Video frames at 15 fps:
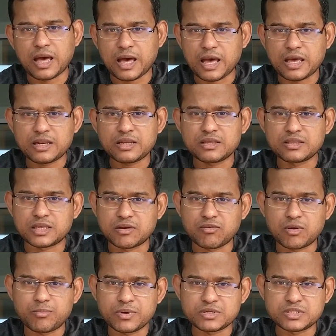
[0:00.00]
and the
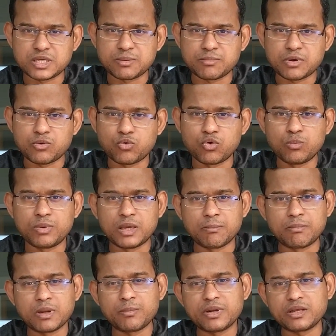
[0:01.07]
development team who will be
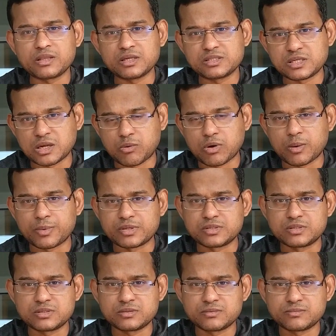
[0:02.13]
implementing these
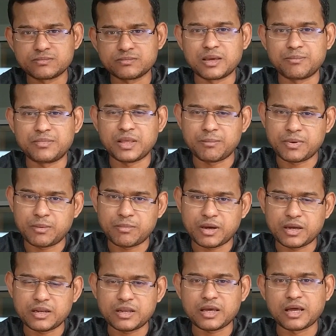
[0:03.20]
requirements. Keep them in
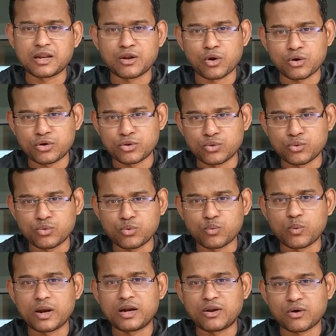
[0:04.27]
mind and not you
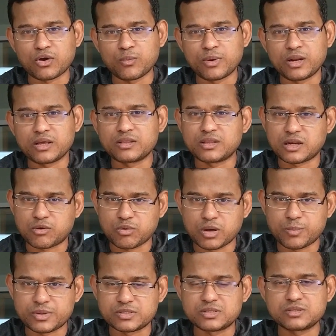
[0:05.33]
while documenting the
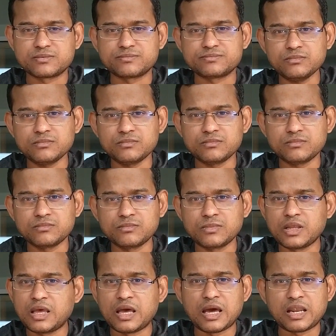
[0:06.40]
requirements.
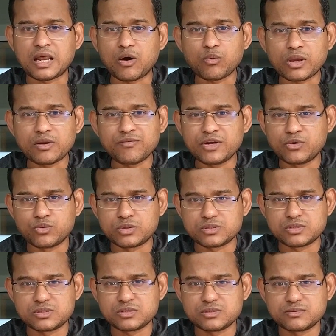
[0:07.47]
And how can we do
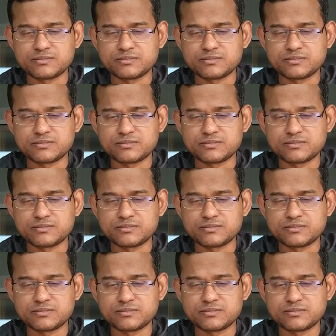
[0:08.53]
this?